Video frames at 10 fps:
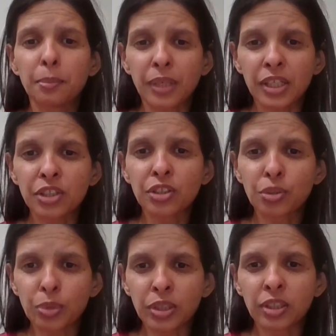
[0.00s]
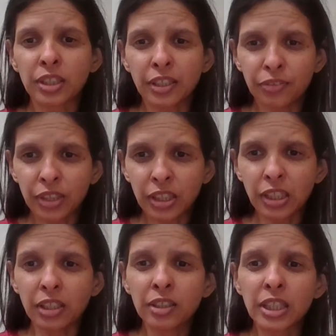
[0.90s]
branches, twigs, and
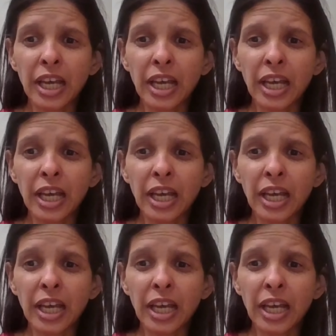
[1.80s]
everything else,